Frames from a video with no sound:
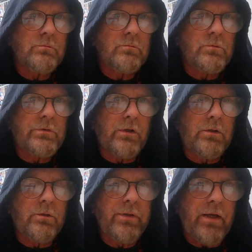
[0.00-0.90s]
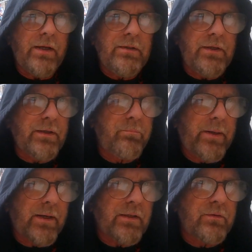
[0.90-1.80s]
So the idea
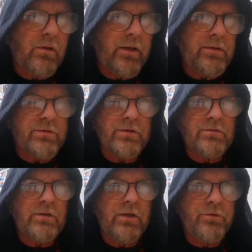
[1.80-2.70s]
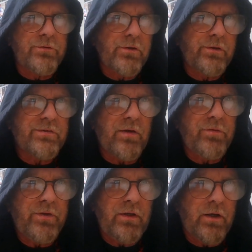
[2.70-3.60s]
back in the late 1600s, early
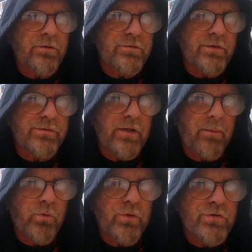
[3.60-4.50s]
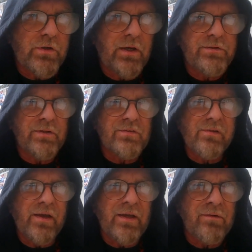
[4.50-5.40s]
1700s to stop Christianizing
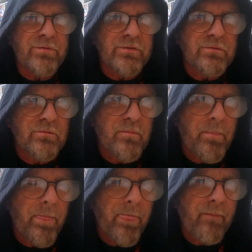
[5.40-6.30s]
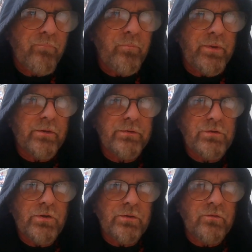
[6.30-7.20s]
slaves because
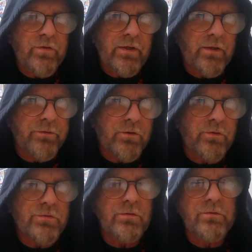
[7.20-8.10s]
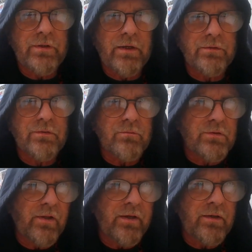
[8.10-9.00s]
you couldn't take other Christians as
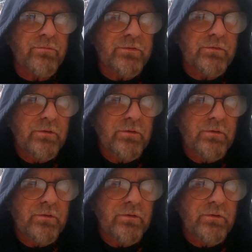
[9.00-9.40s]
slaves,